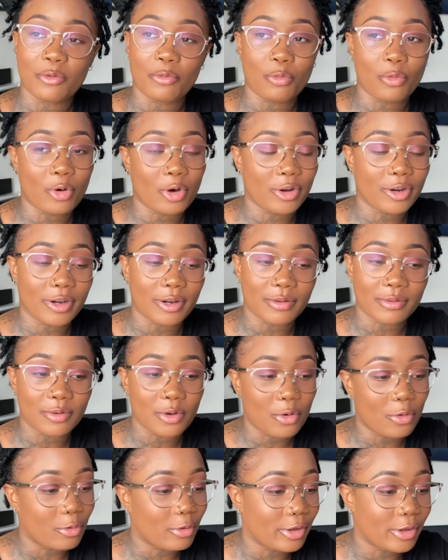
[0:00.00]
Water,
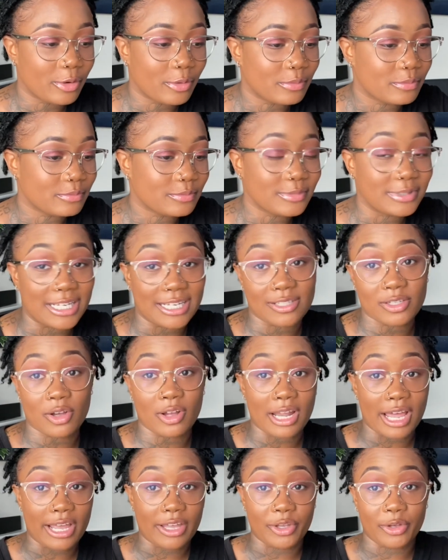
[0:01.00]
oil, that's
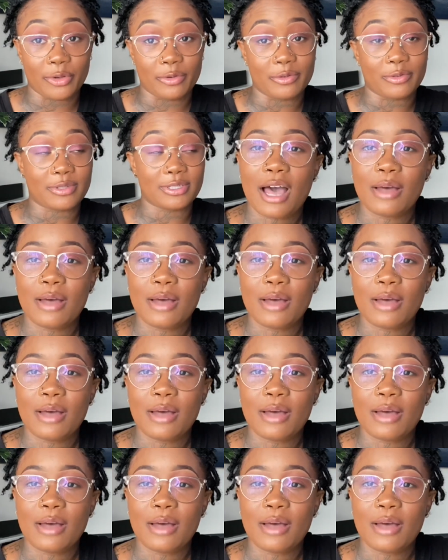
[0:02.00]
all I use.